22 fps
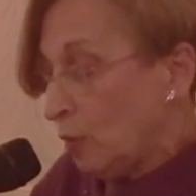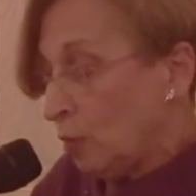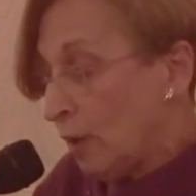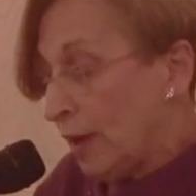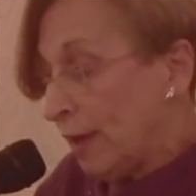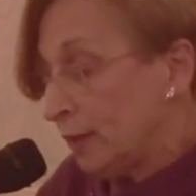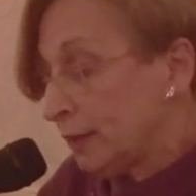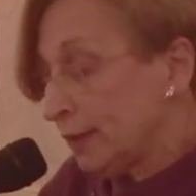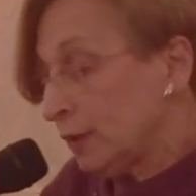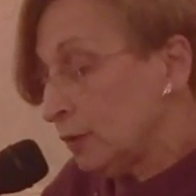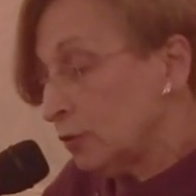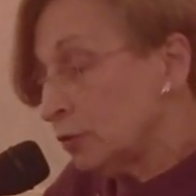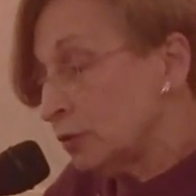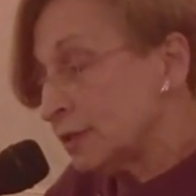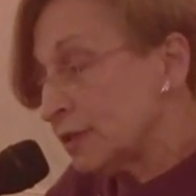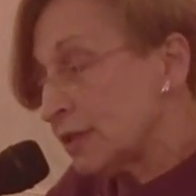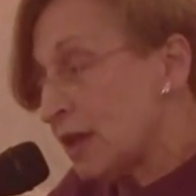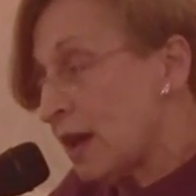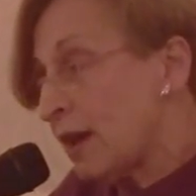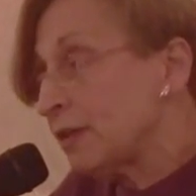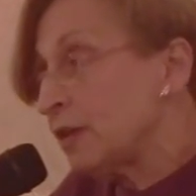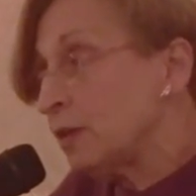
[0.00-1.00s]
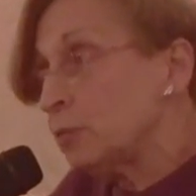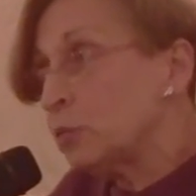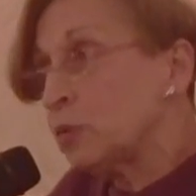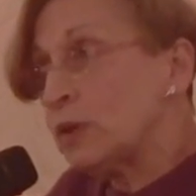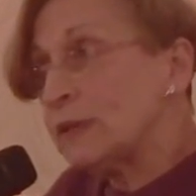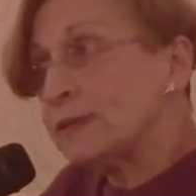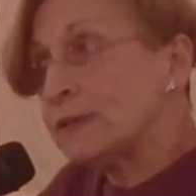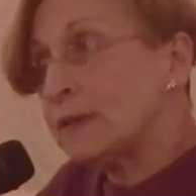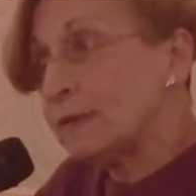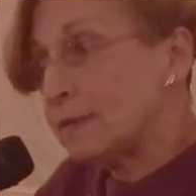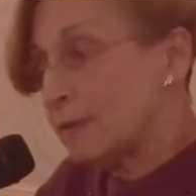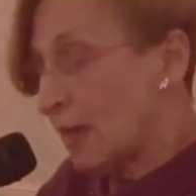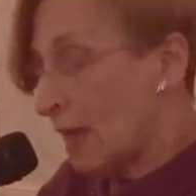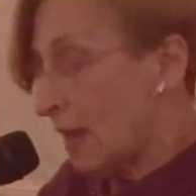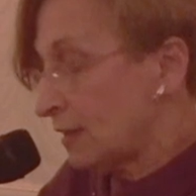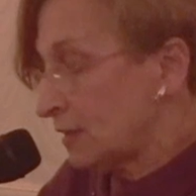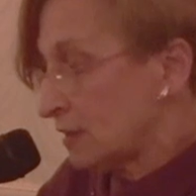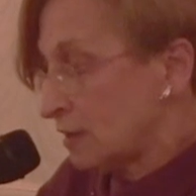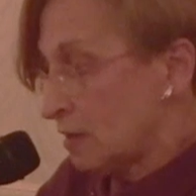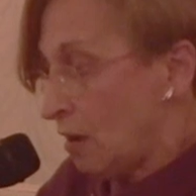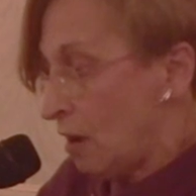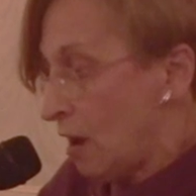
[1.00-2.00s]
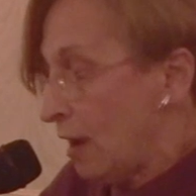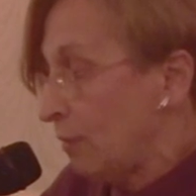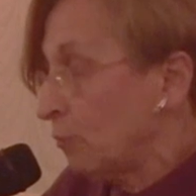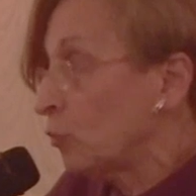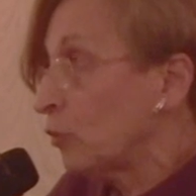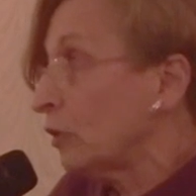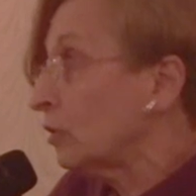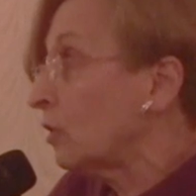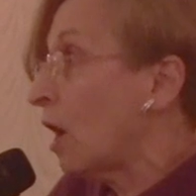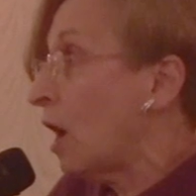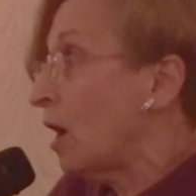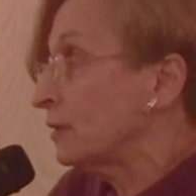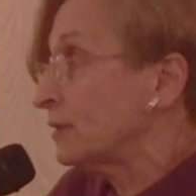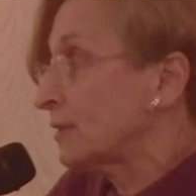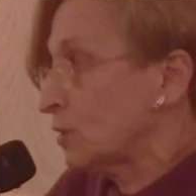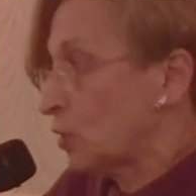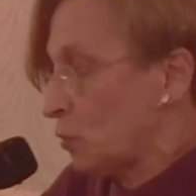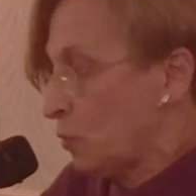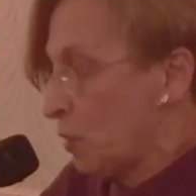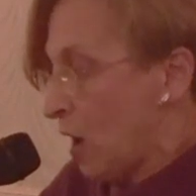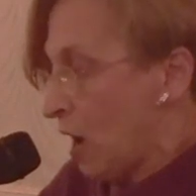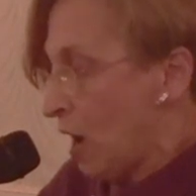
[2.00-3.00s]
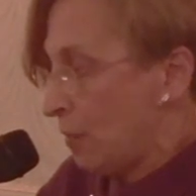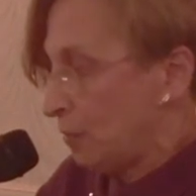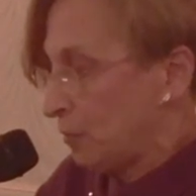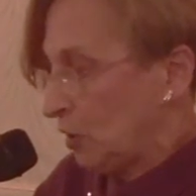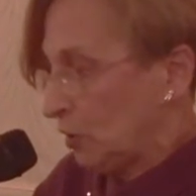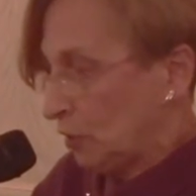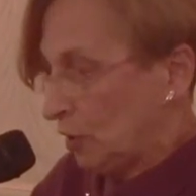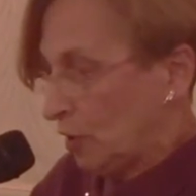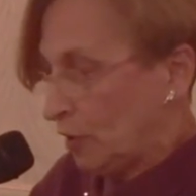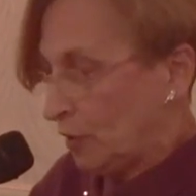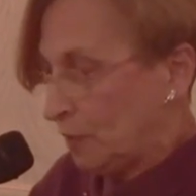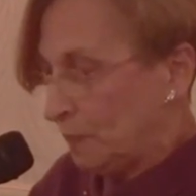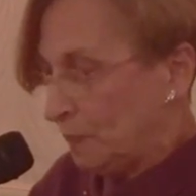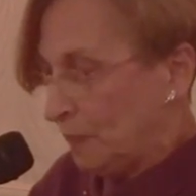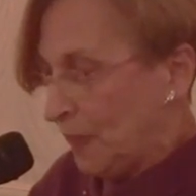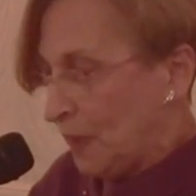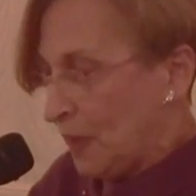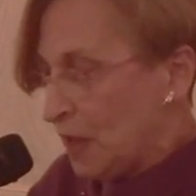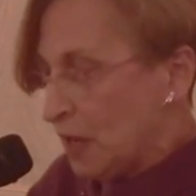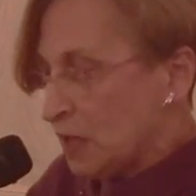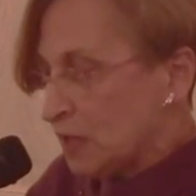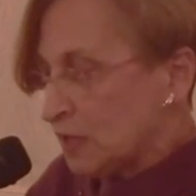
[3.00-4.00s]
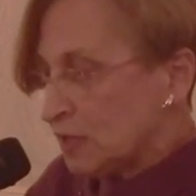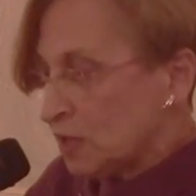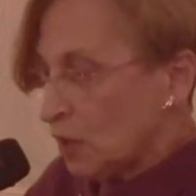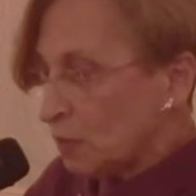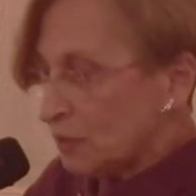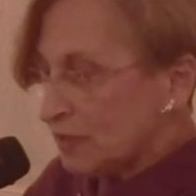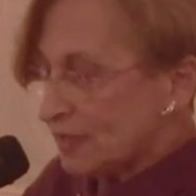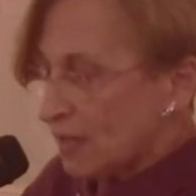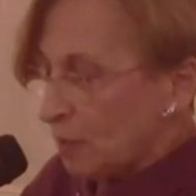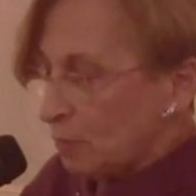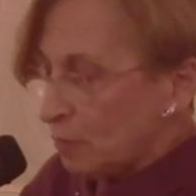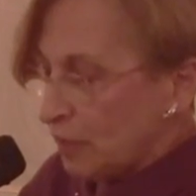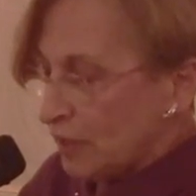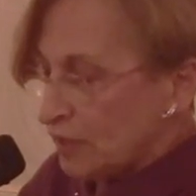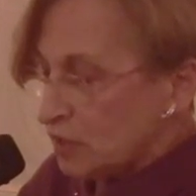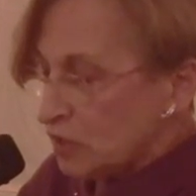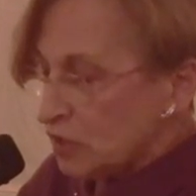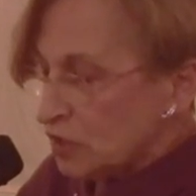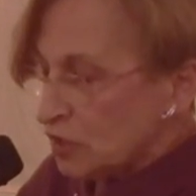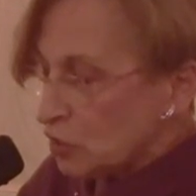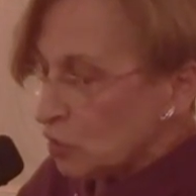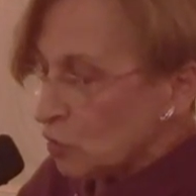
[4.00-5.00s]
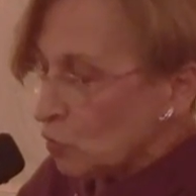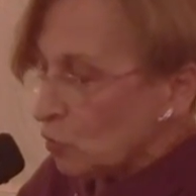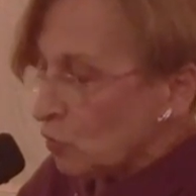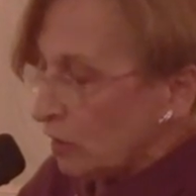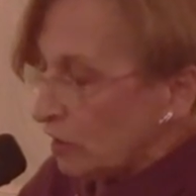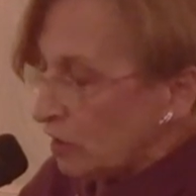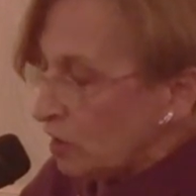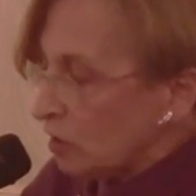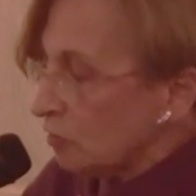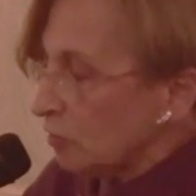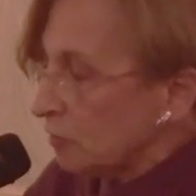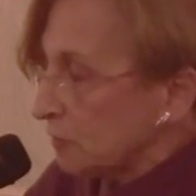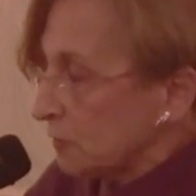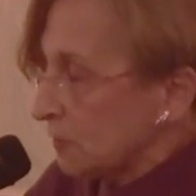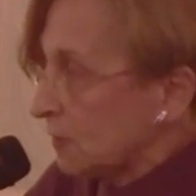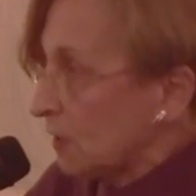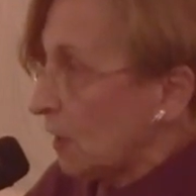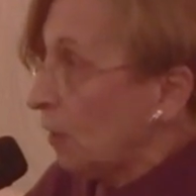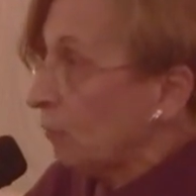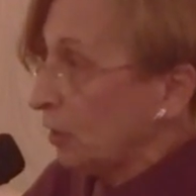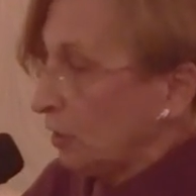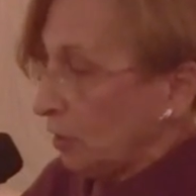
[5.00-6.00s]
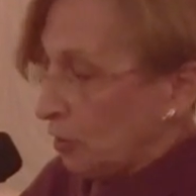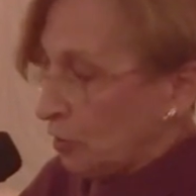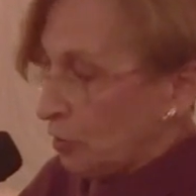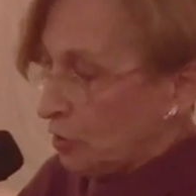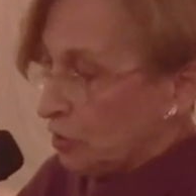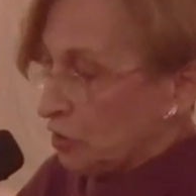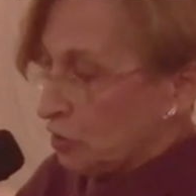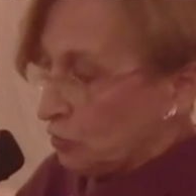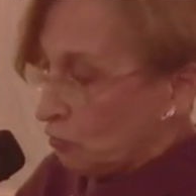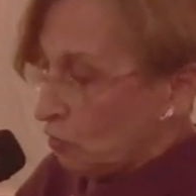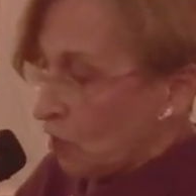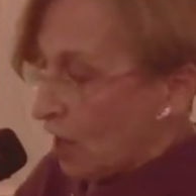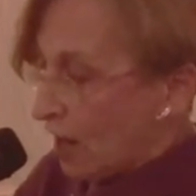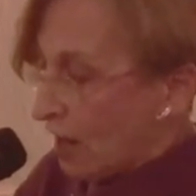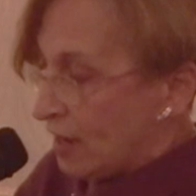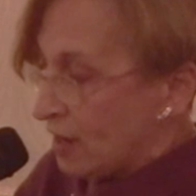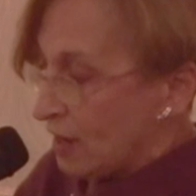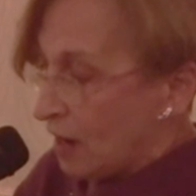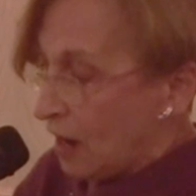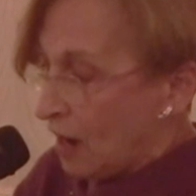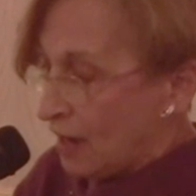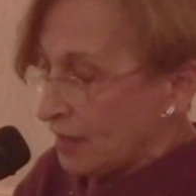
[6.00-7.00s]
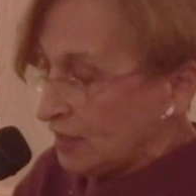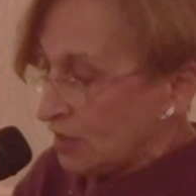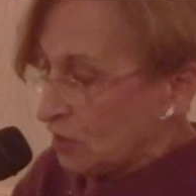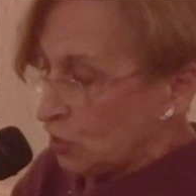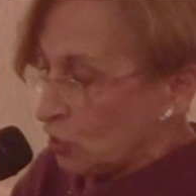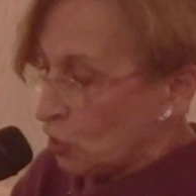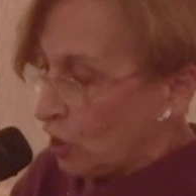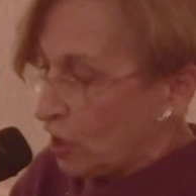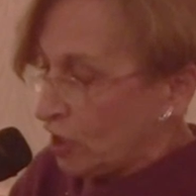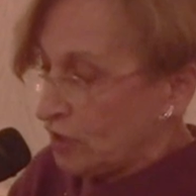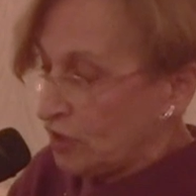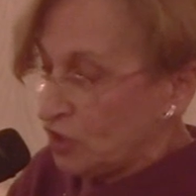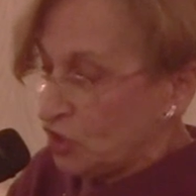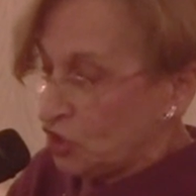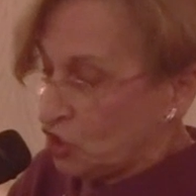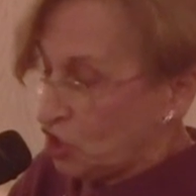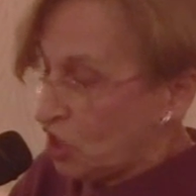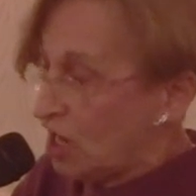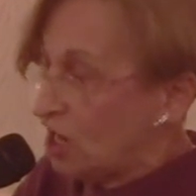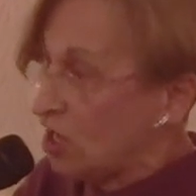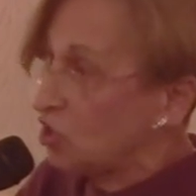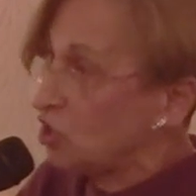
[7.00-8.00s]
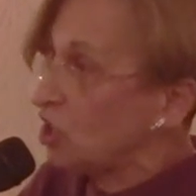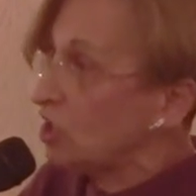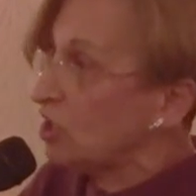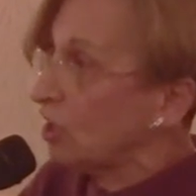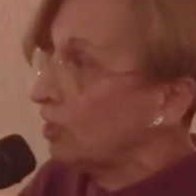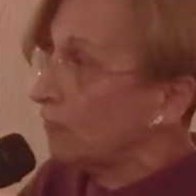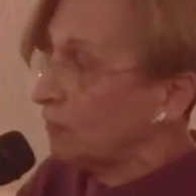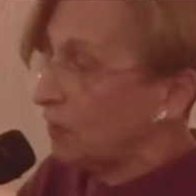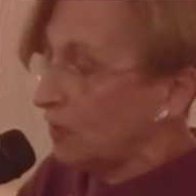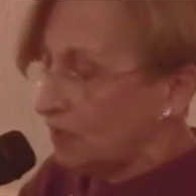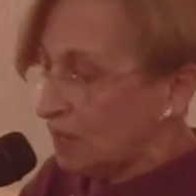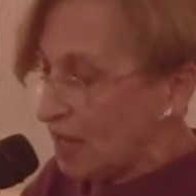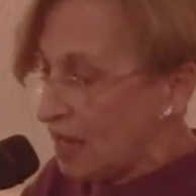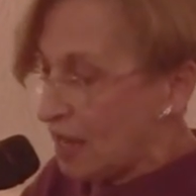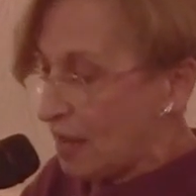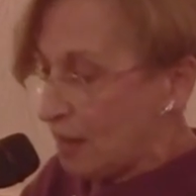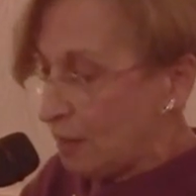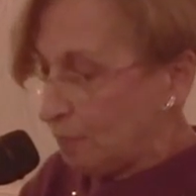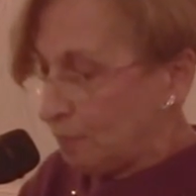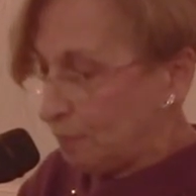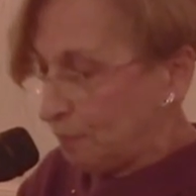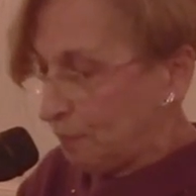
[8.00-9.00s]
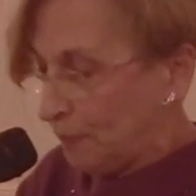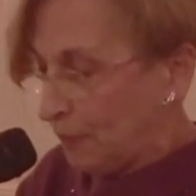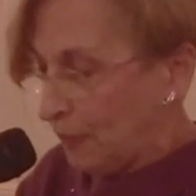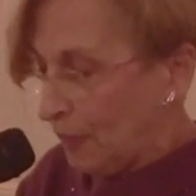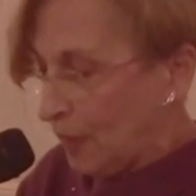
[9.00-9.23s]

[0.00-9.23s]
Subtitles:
Well, little Italian boys at that time were not so popular. So as I went to school a year or so and learned to write, I started the changing of the name.